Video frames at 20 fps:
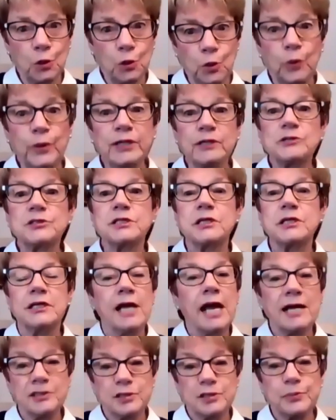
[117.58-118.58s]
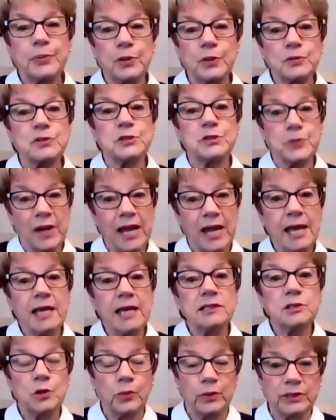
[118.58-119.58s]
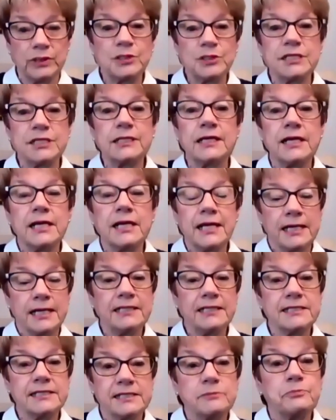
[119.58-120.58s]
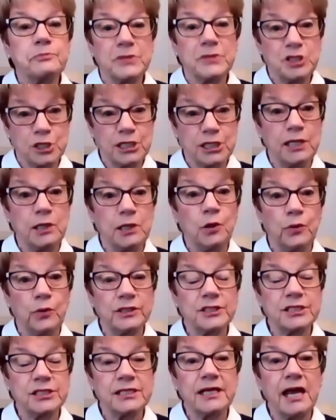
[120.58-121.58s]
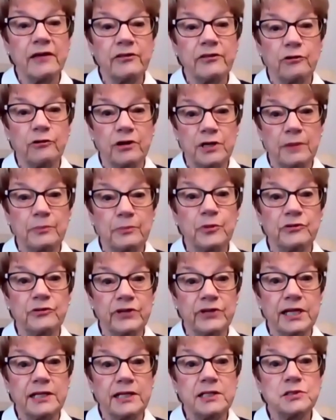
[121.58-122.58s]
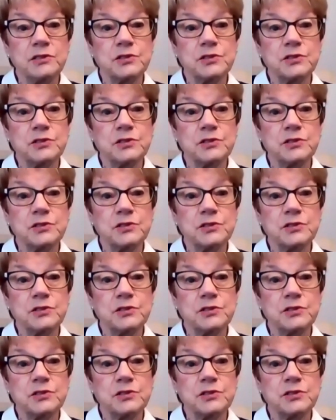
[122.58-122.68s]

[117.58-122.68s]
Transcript: quilt as opposed to hand quilting. It is a machine quilting, and there are a number of ladies